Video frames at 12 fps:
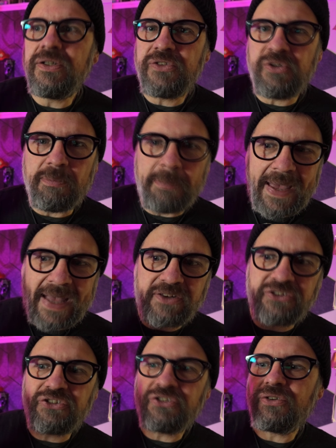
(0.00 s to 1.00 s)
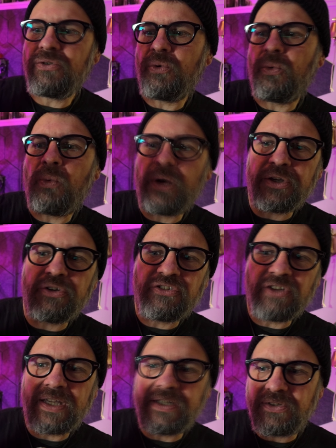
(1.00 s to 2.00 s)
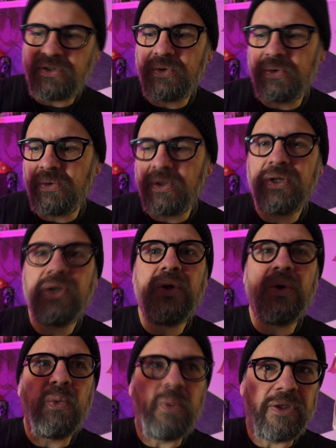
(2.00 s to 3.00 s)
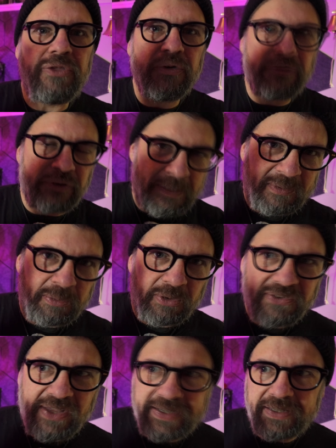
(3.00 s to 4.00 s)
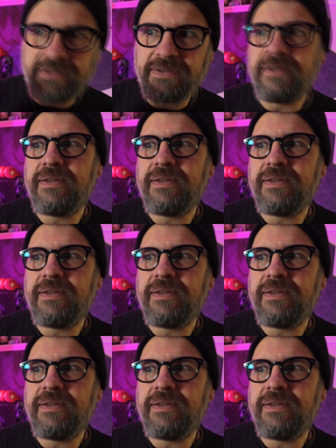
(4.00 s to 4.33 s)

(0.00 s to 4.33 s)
to match what you're trying to do with your frames per second.